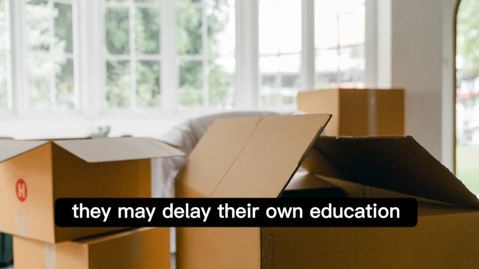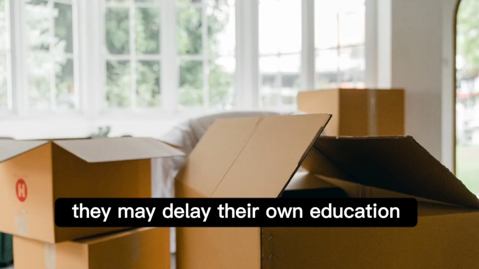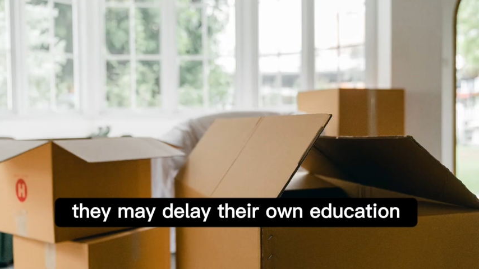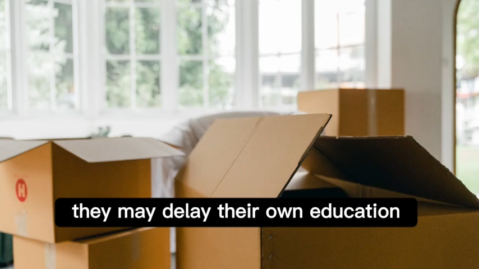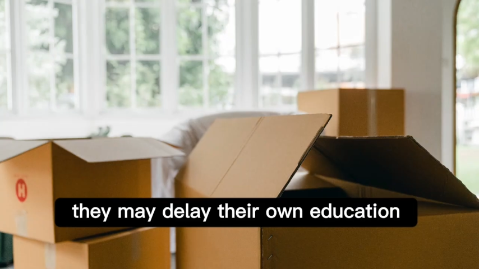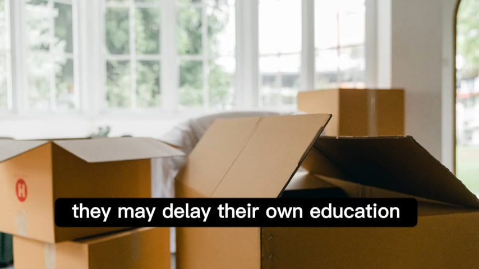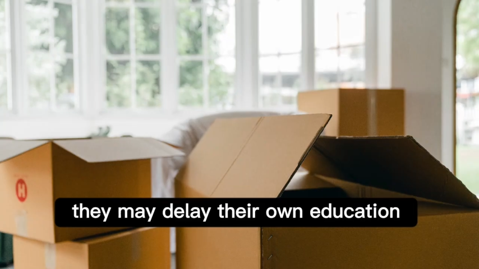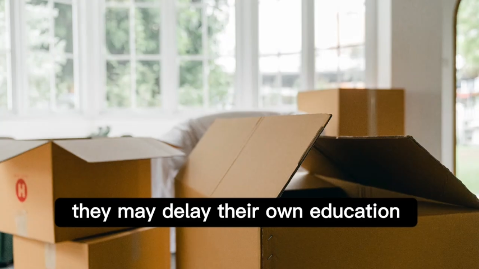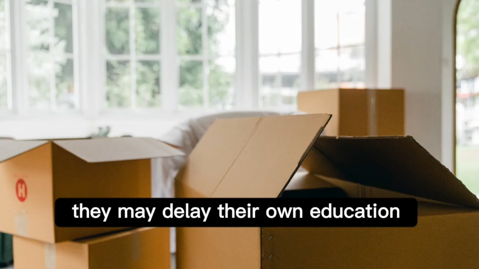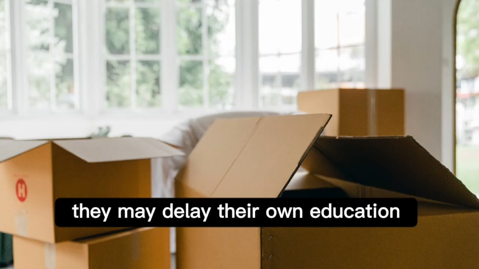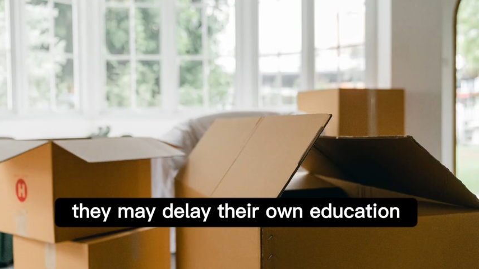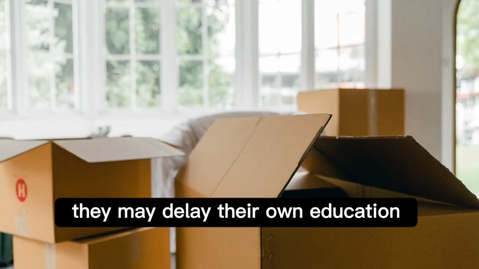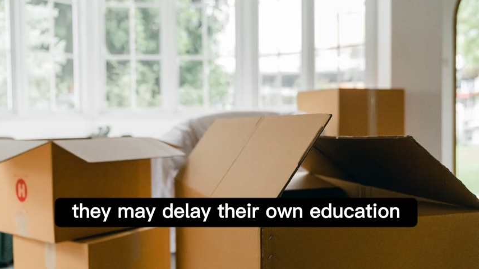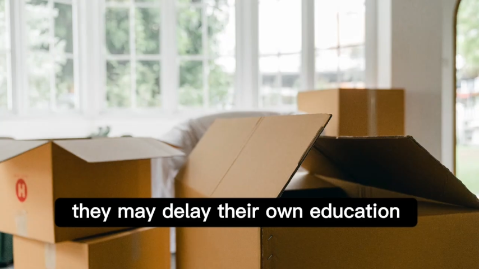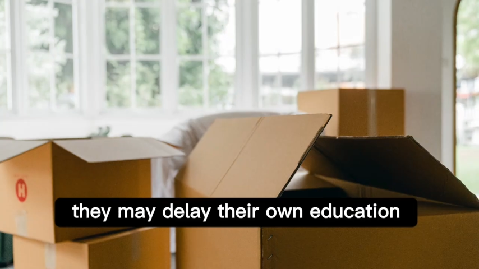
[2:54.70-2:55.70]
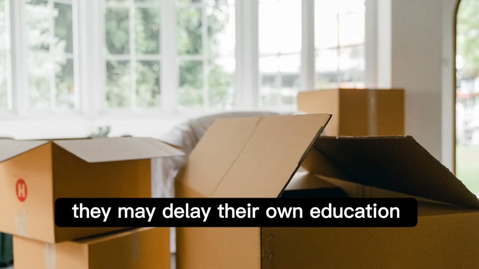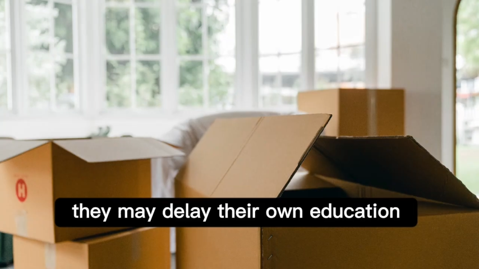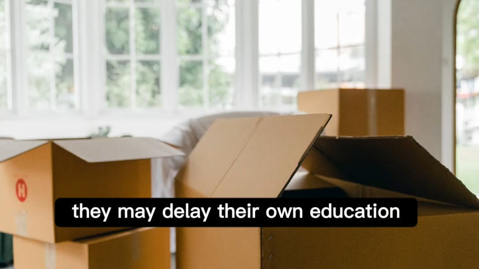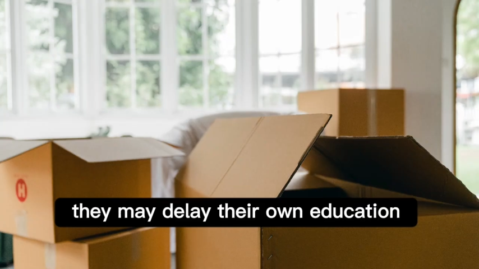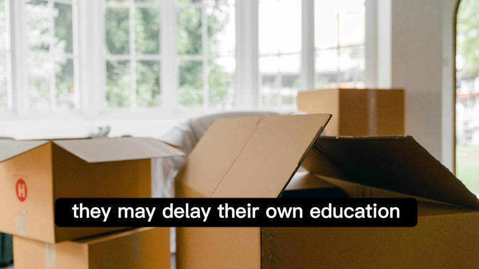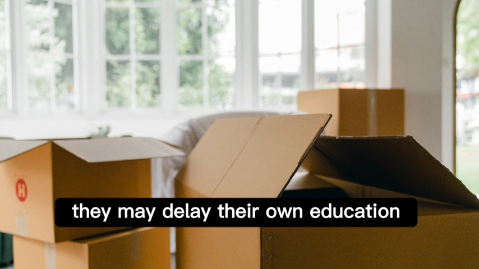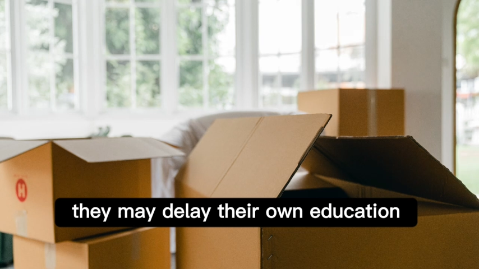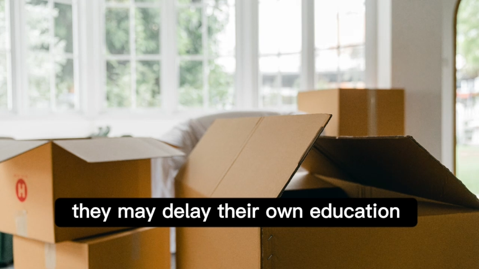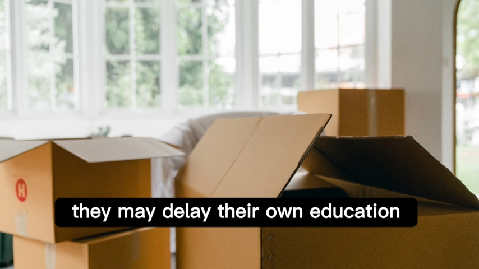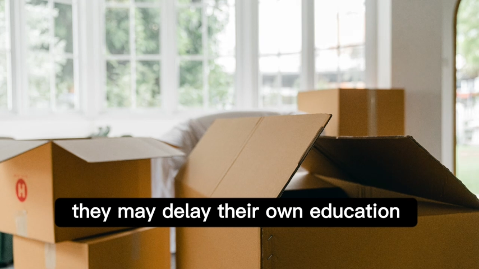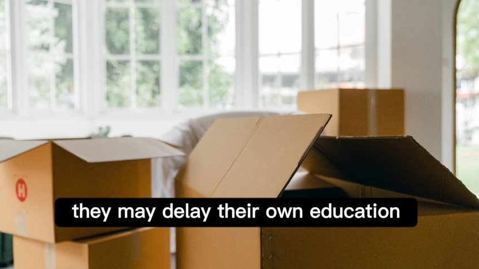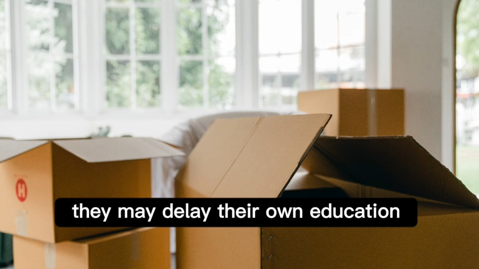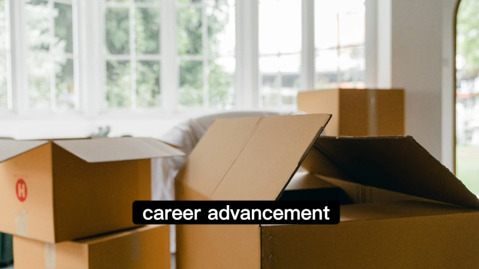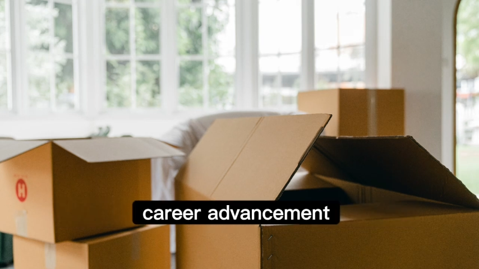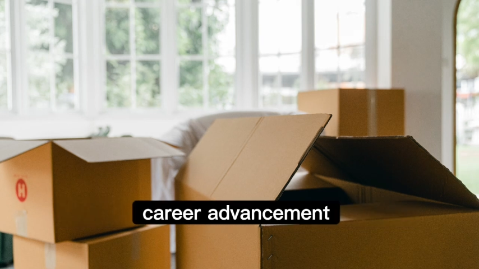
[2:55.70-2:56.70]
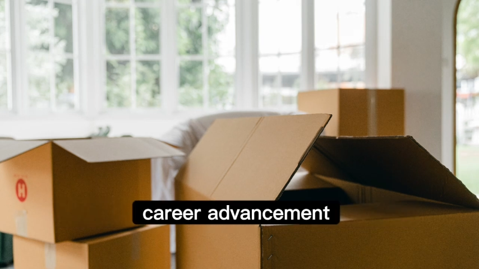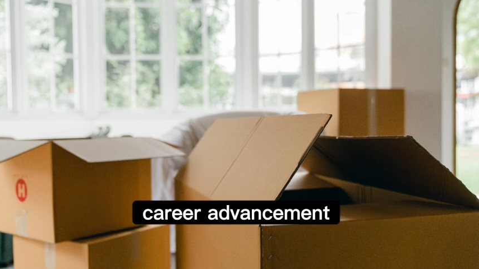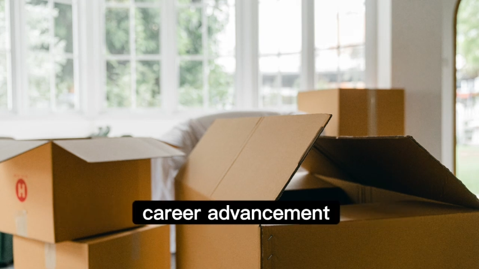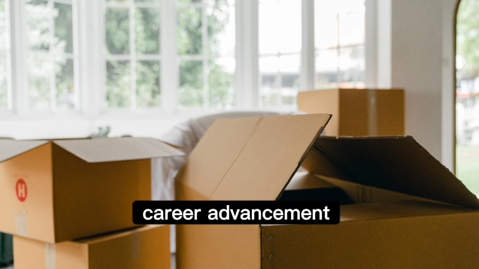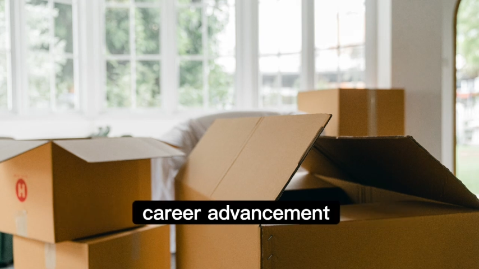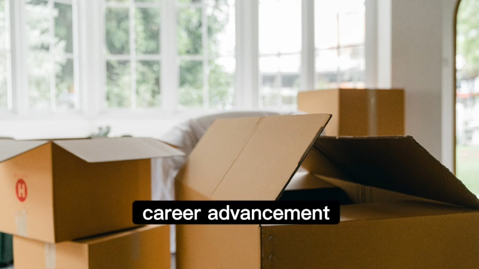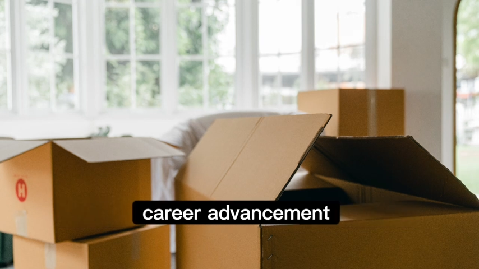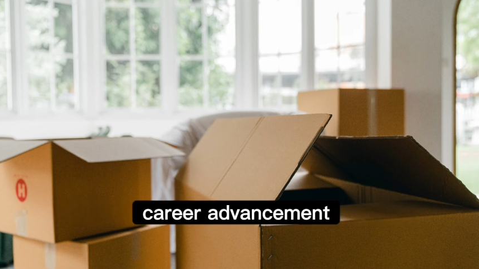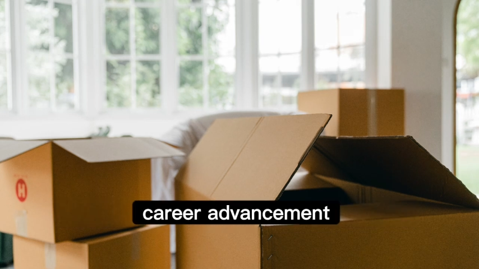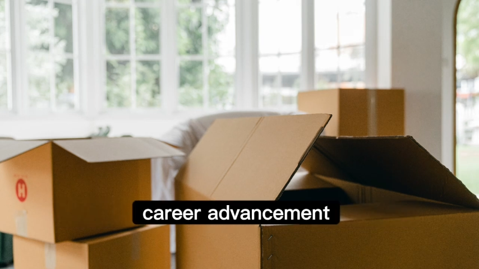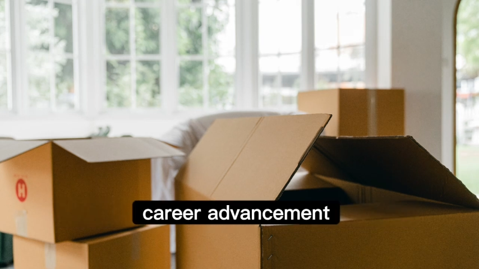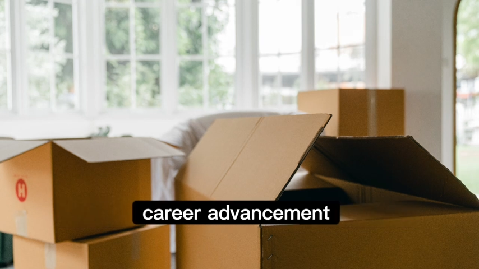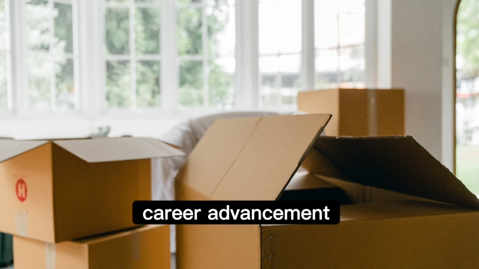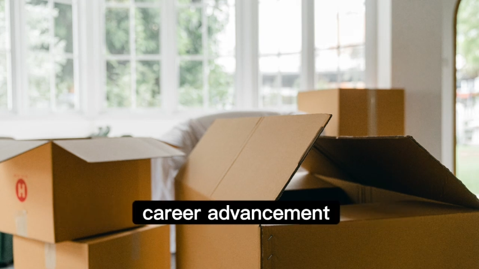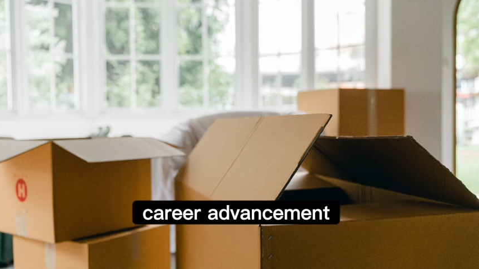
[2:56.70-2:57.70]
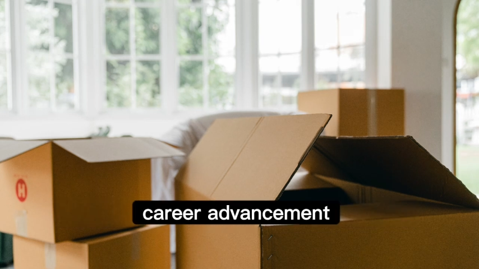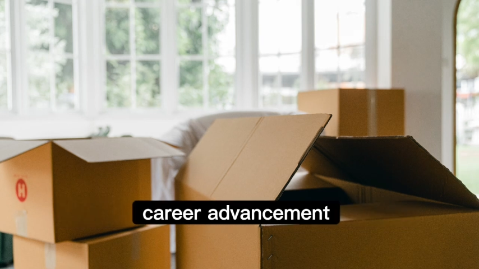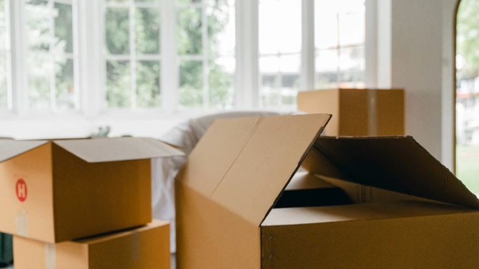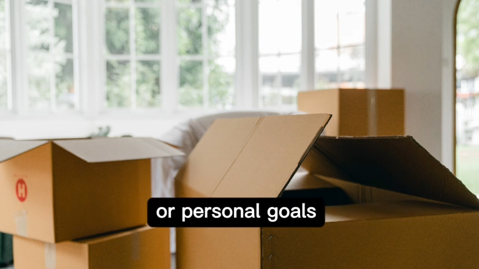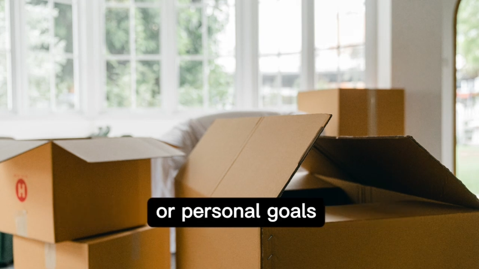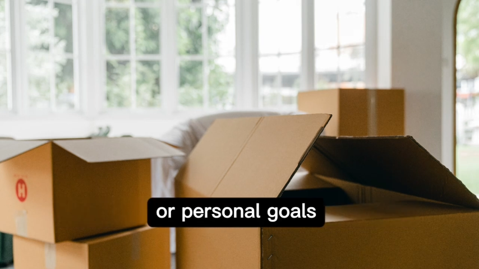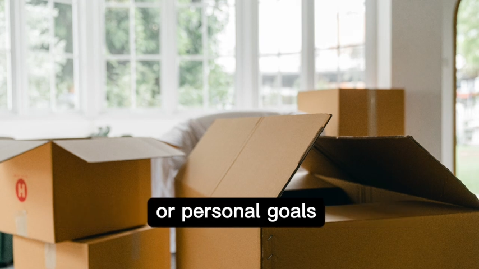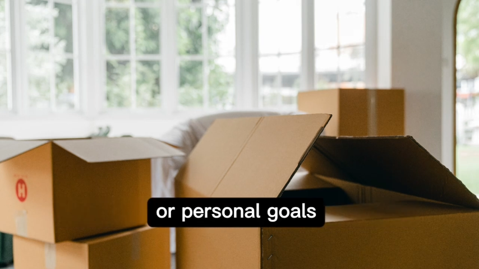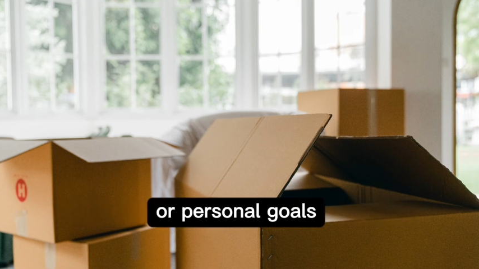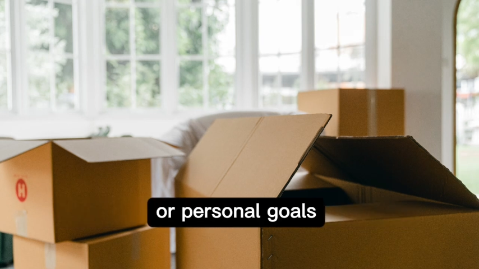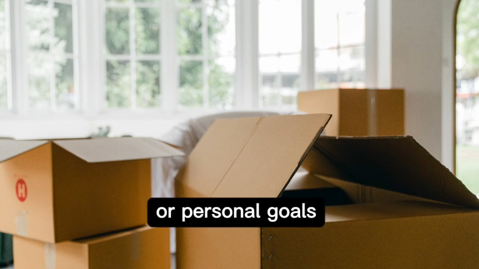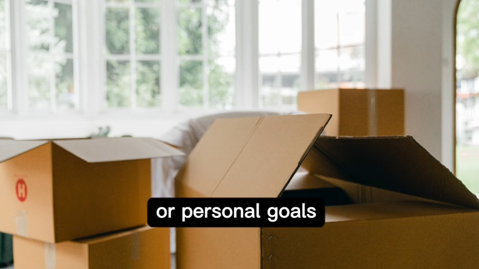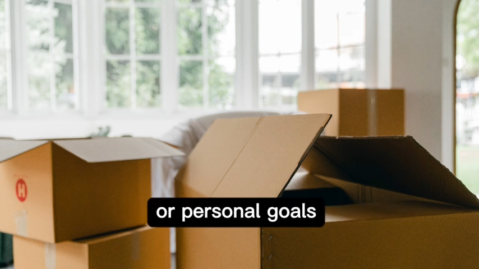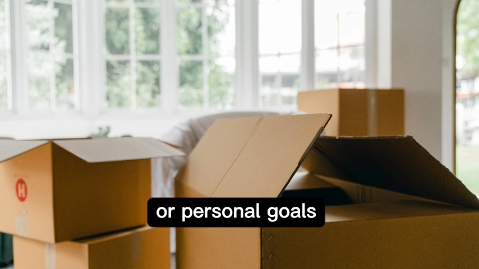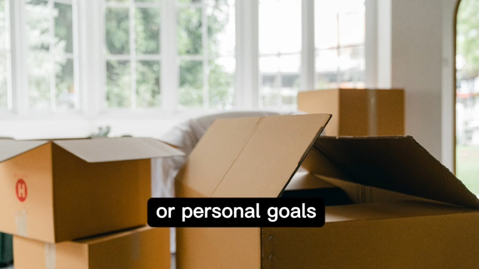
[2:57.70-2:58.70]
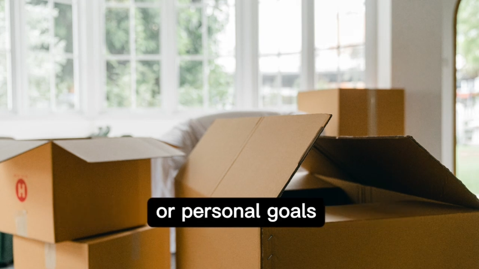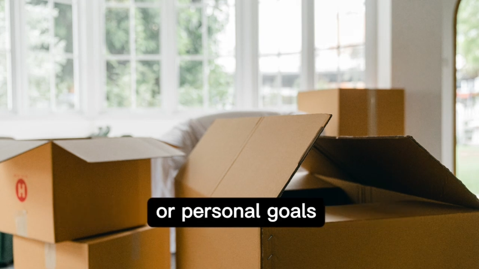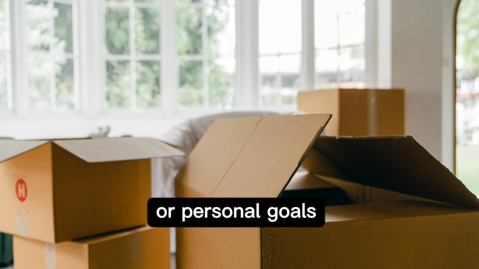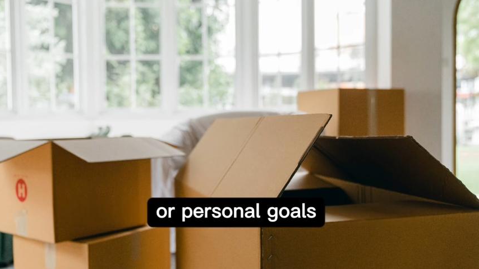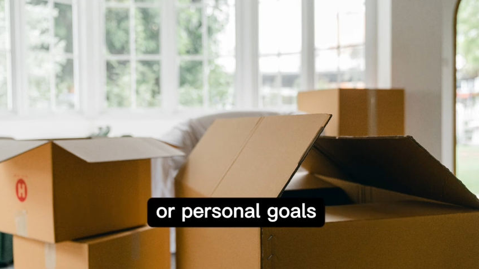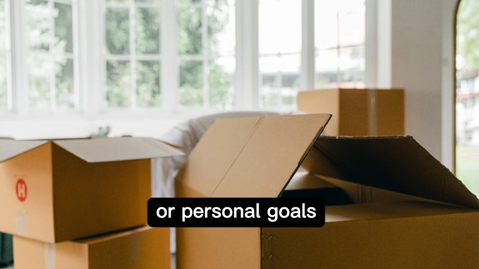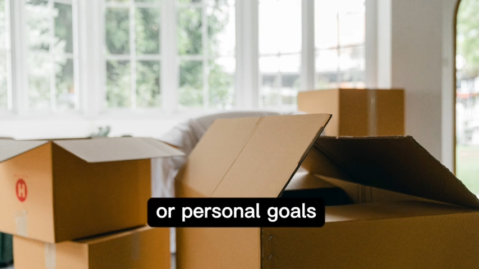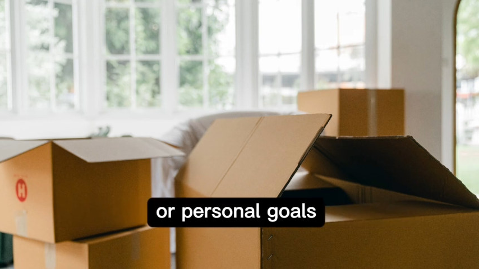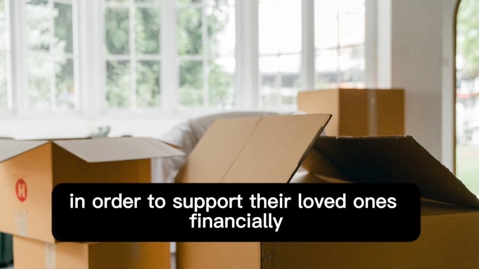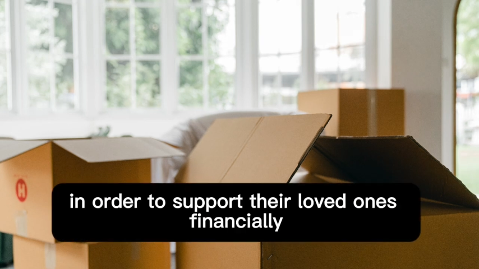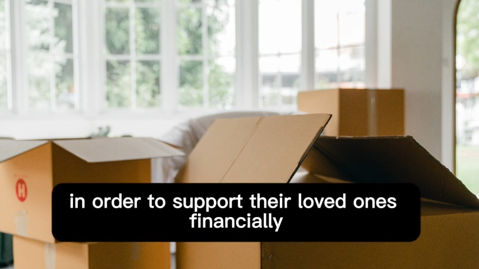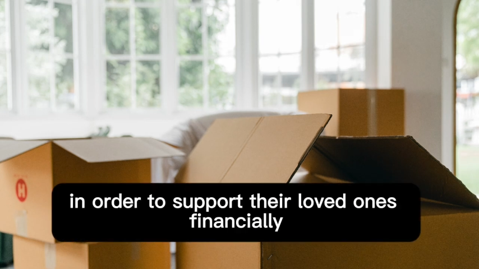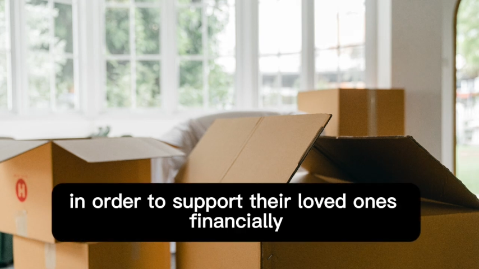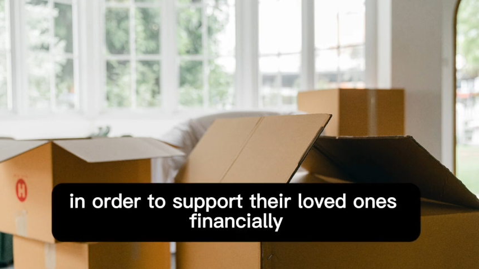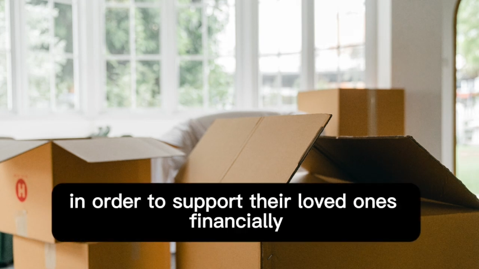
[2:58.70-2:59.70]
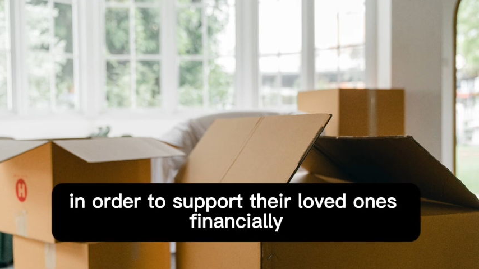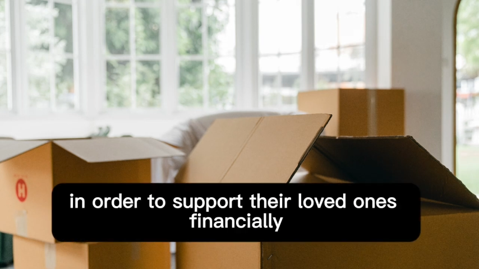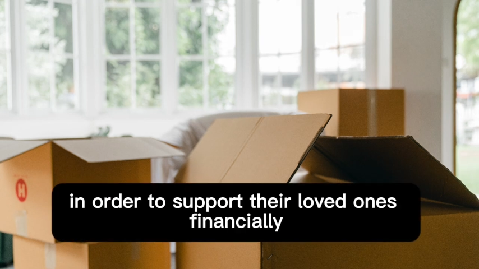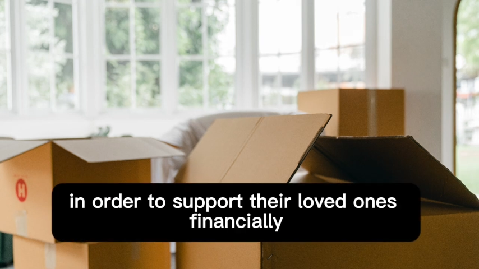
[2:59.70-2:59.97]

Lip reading: No face is visible, so there are no lips to read.